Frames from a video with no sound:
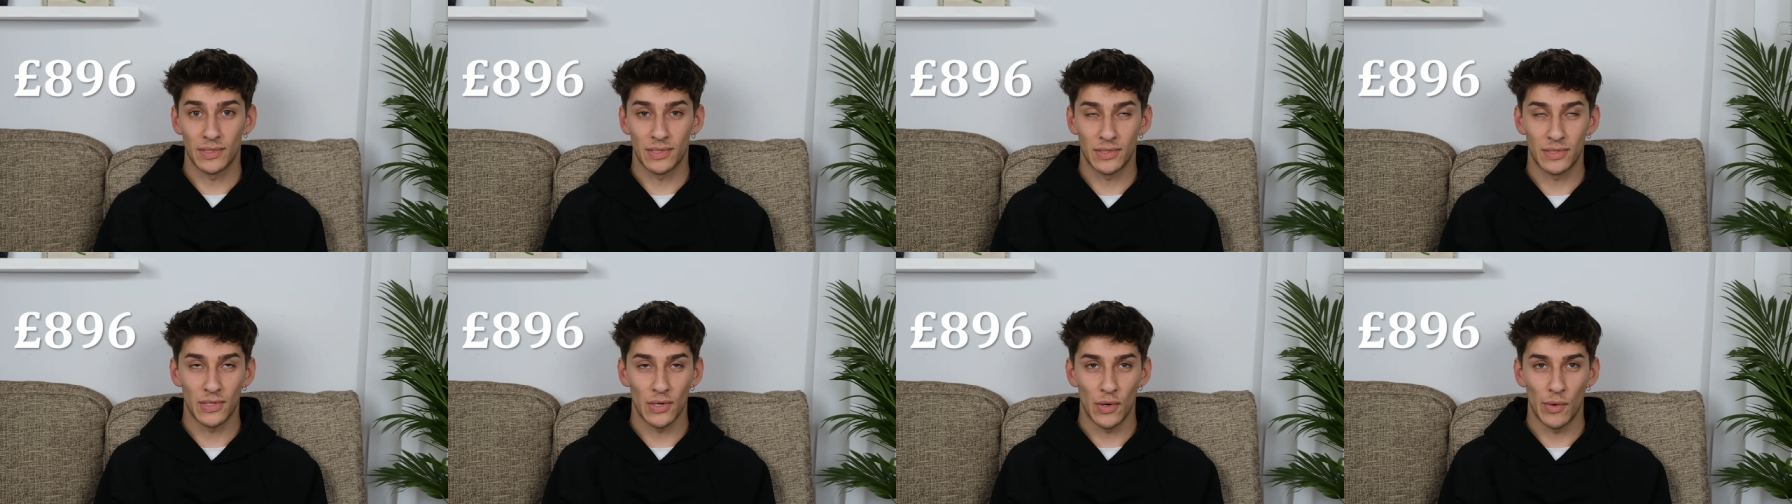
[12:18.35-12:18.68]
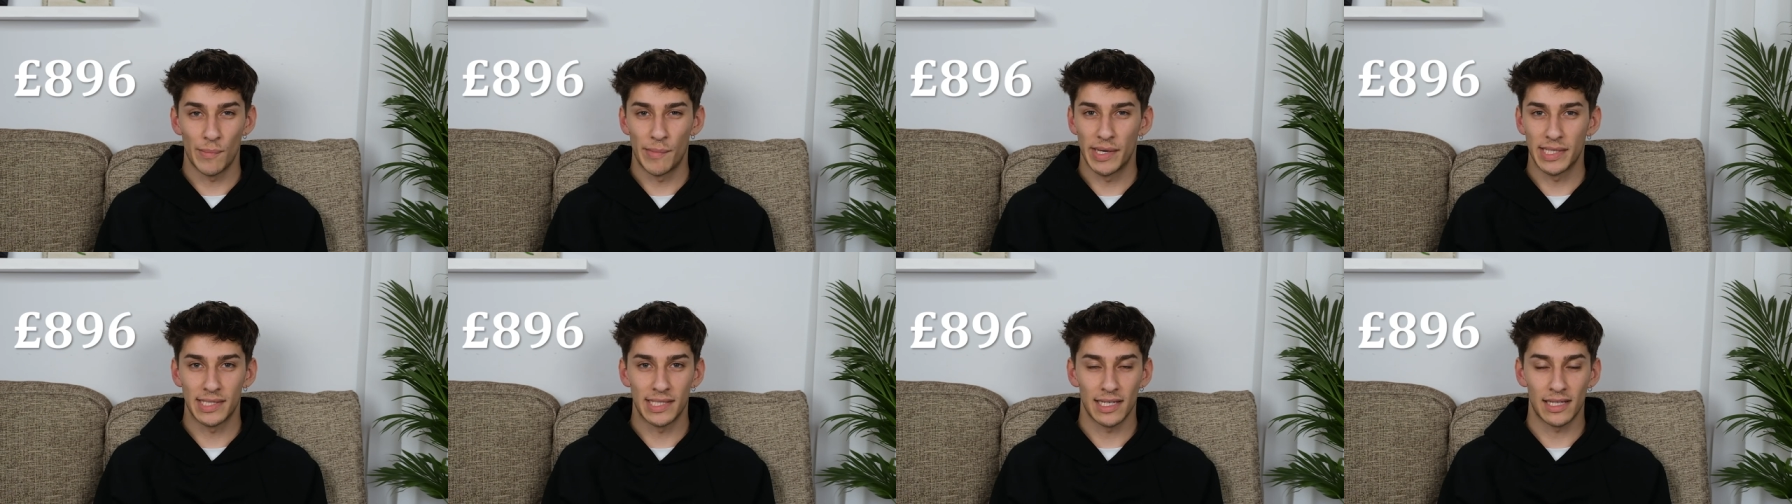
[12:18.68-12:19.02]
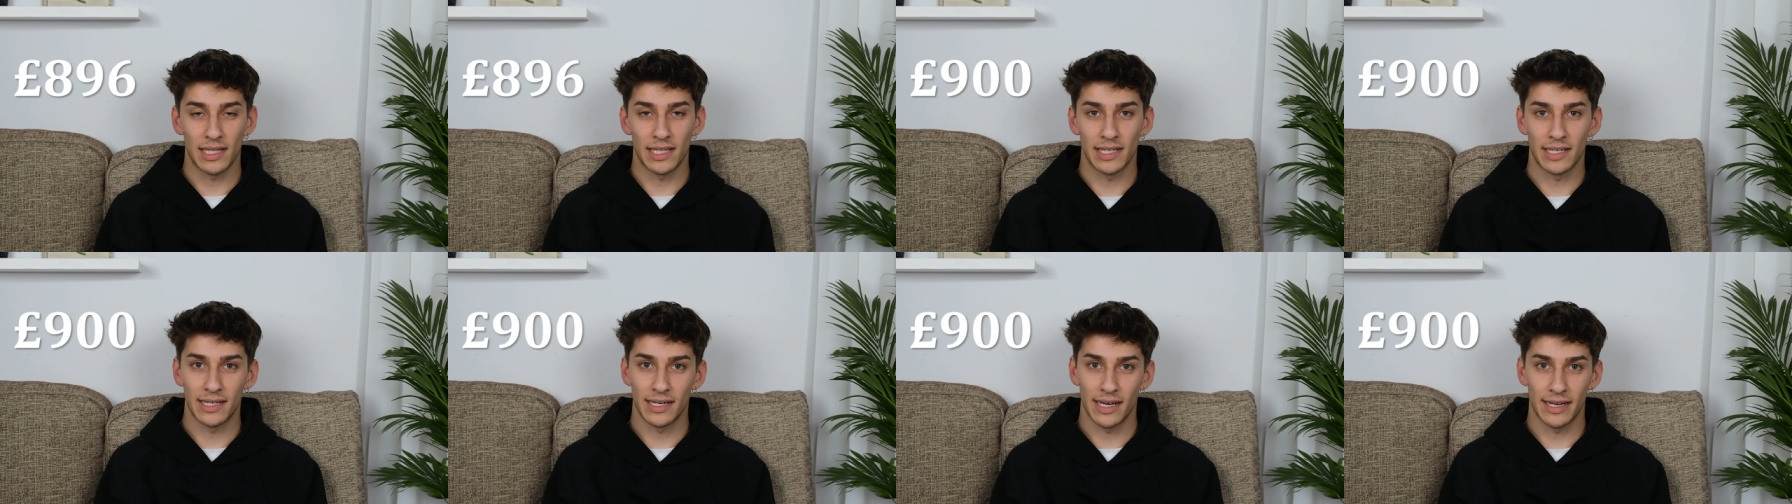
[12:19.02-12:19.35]
So
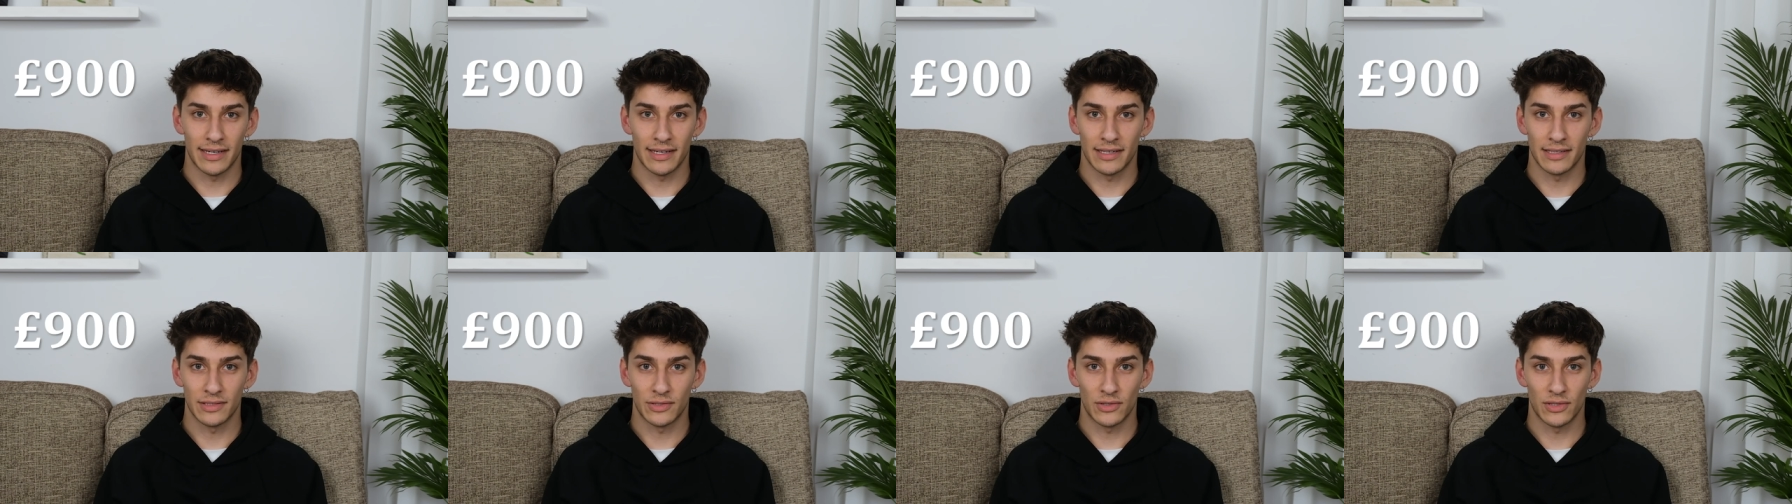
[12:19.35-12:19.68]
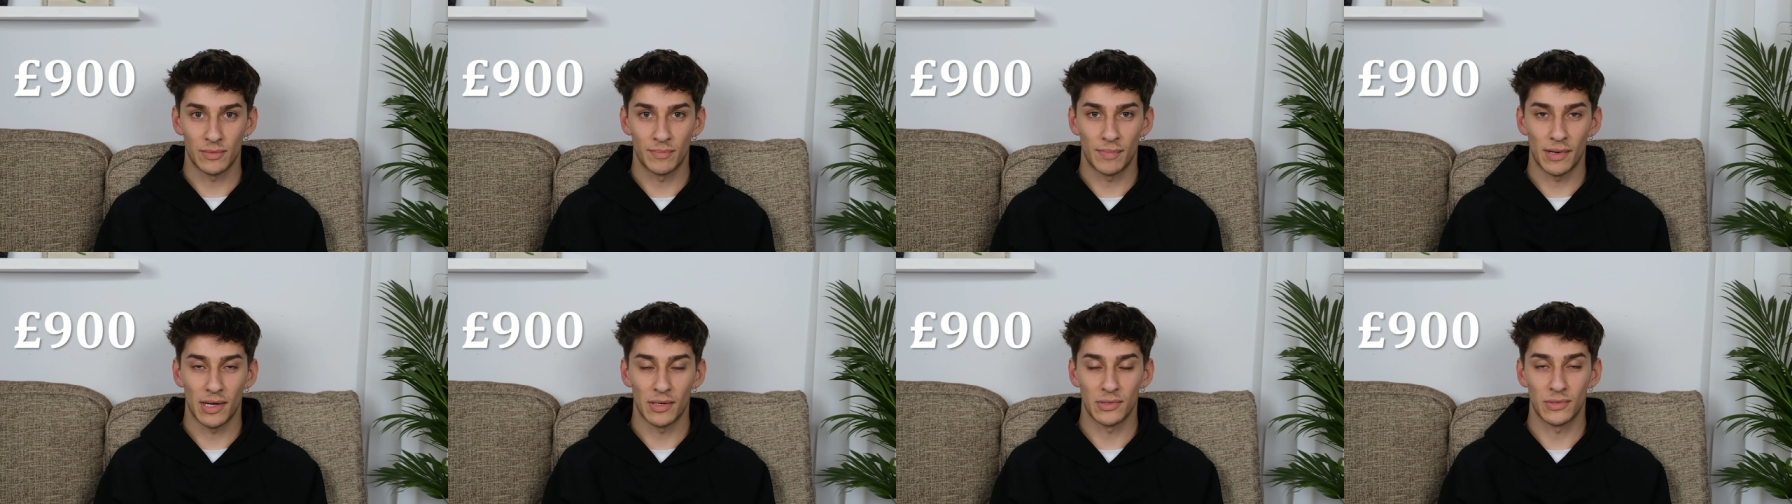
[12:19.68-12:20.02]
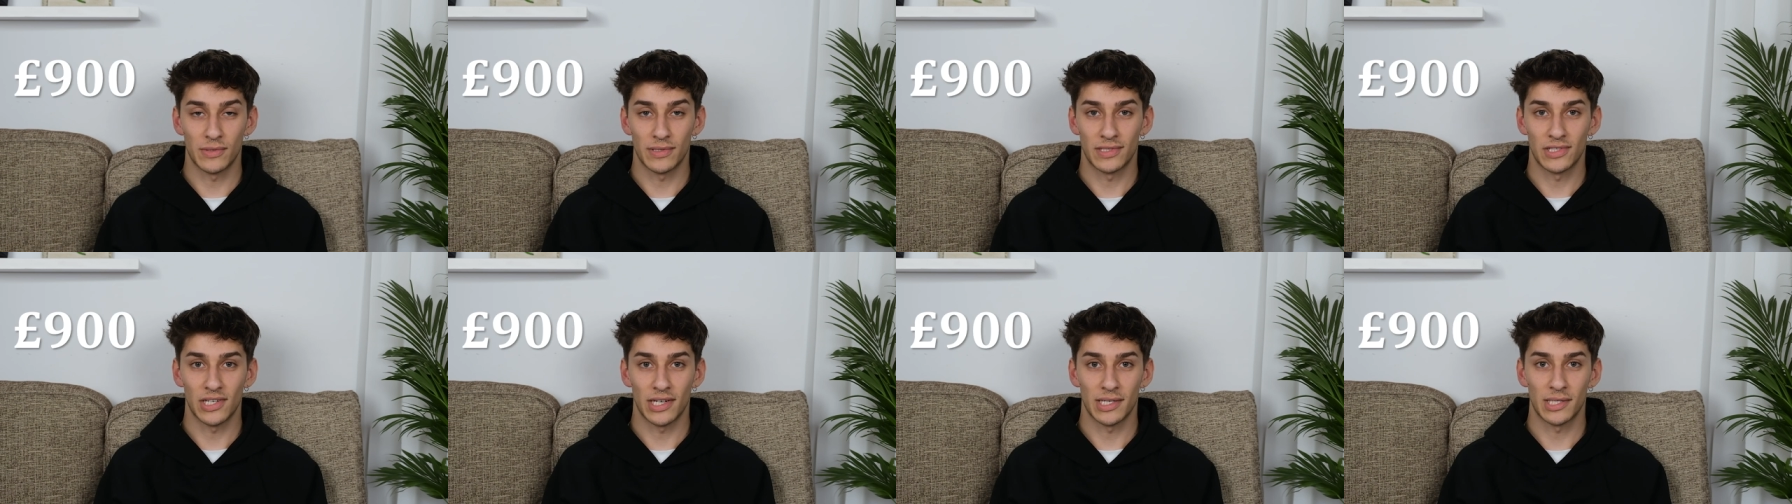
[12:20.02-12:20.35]
basically 900 pounds,
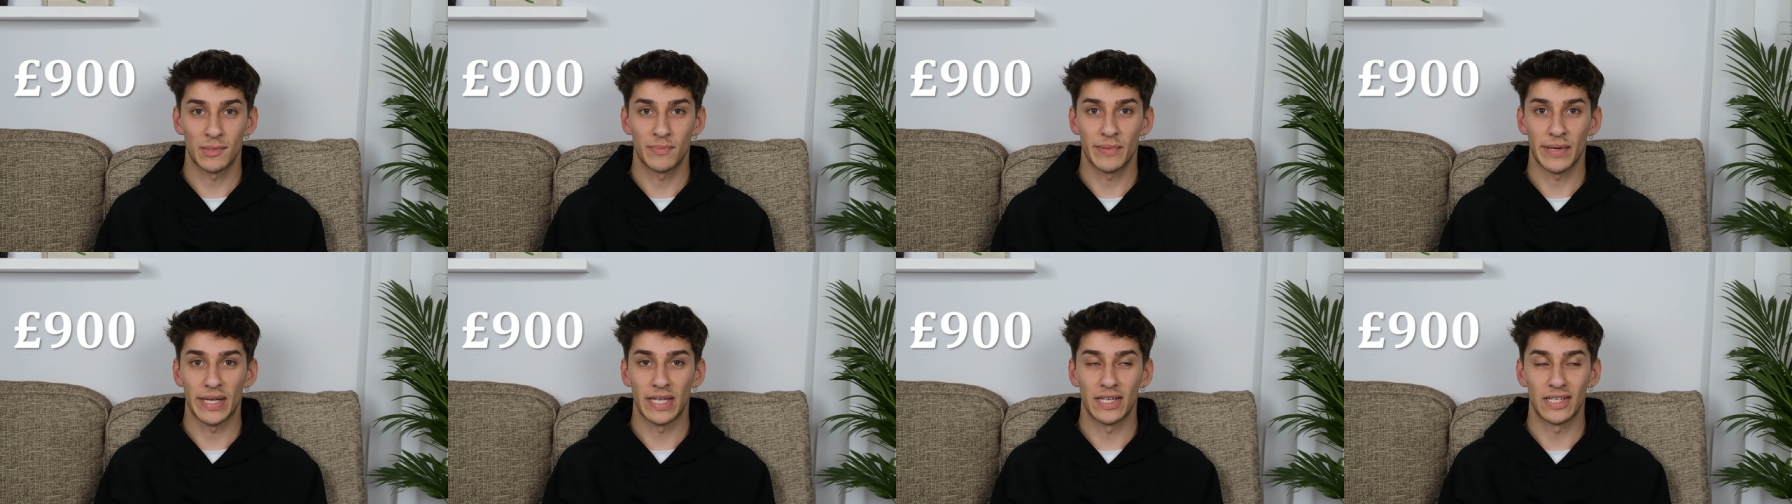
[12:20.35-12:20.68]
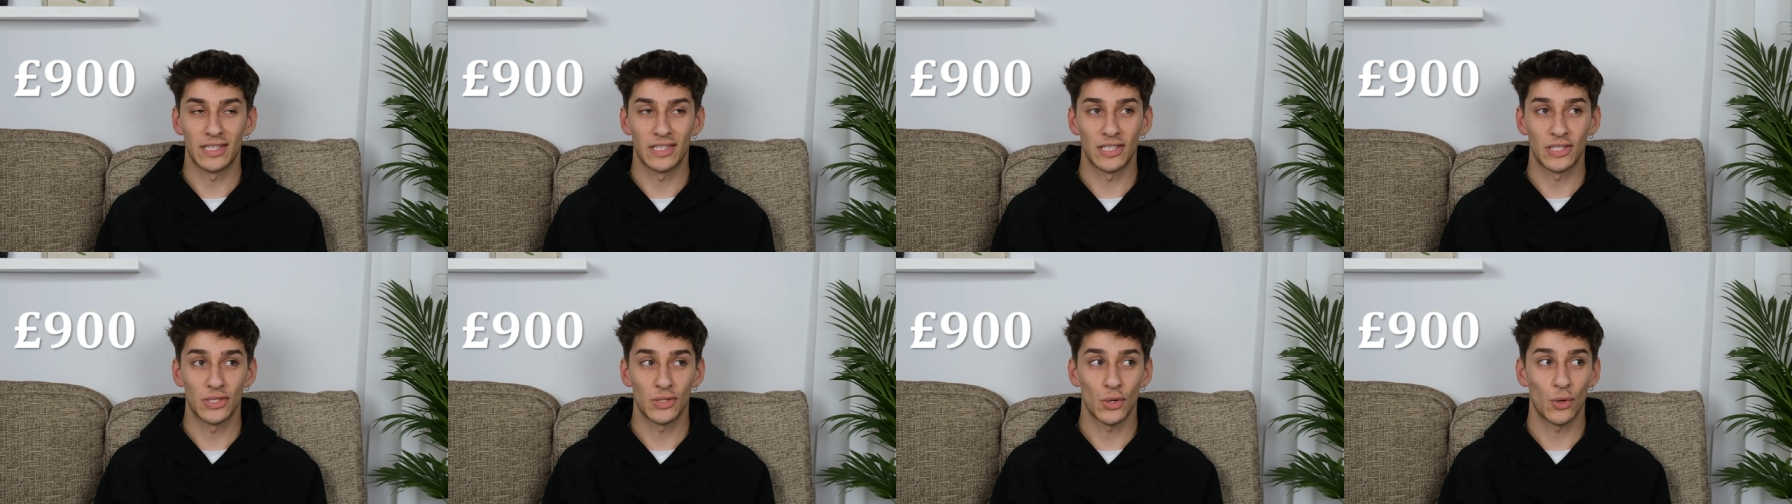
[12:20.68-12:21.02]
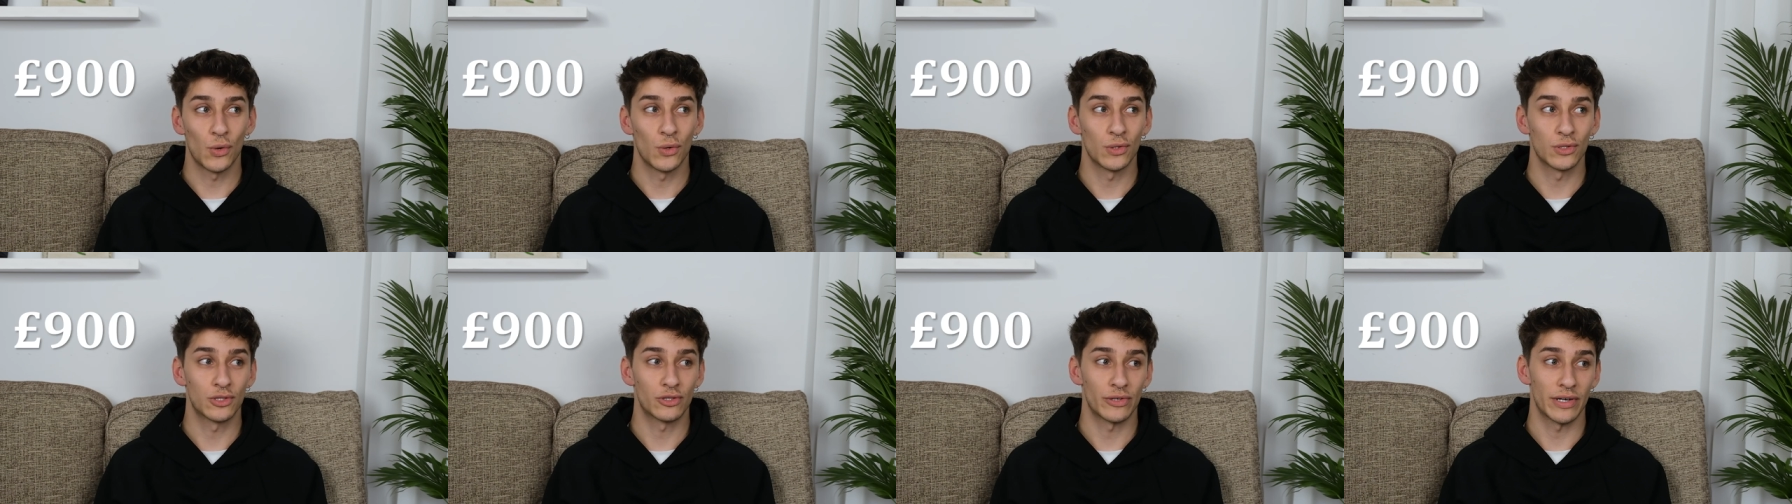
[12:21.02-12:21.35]
which I spent in this
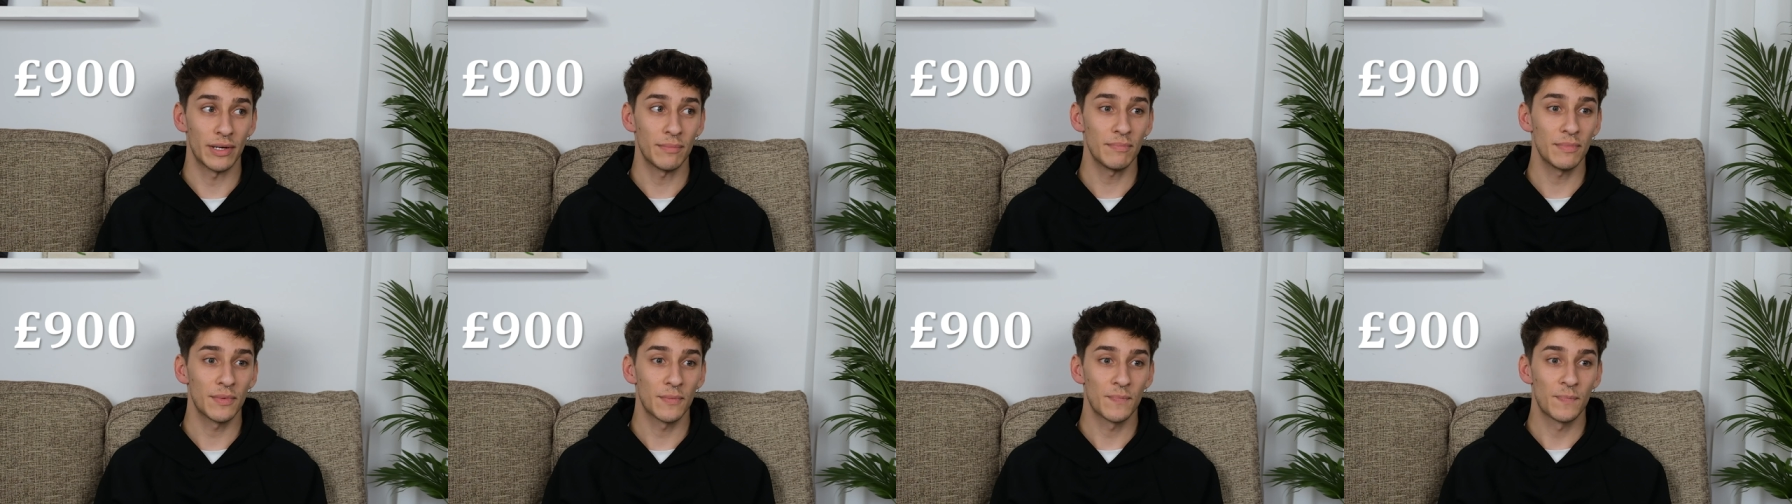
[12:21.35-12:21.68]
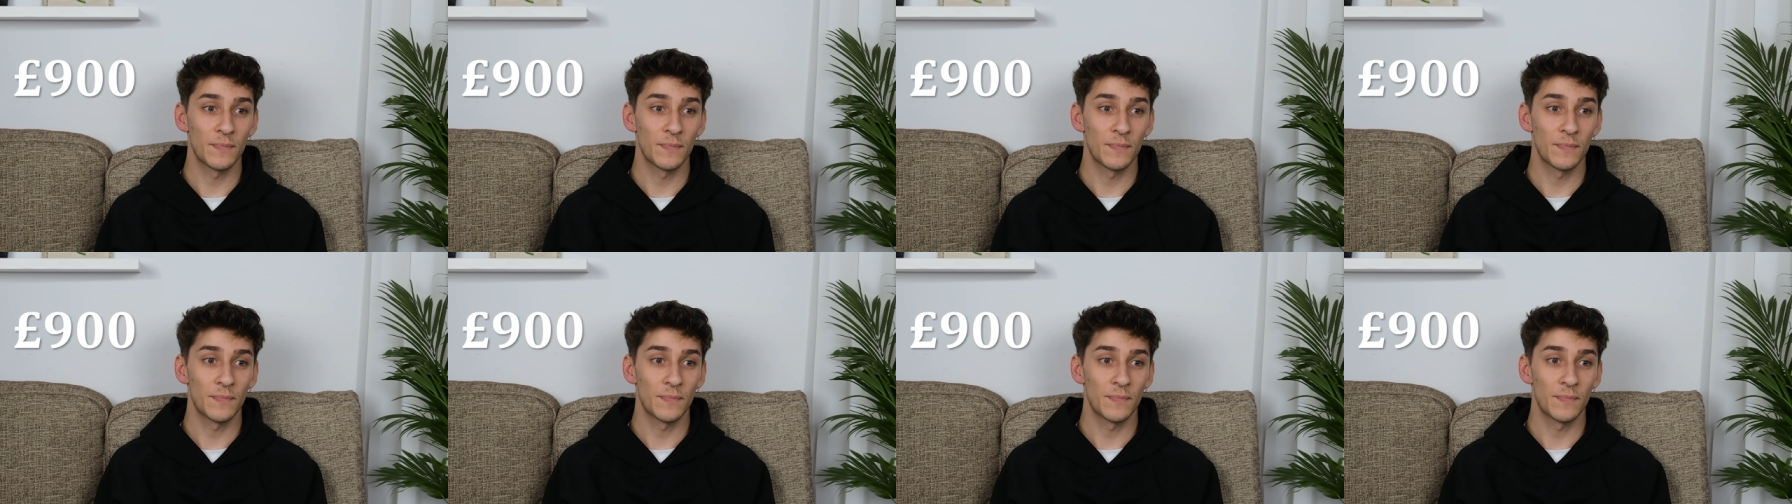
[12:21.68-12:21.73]
whole trip.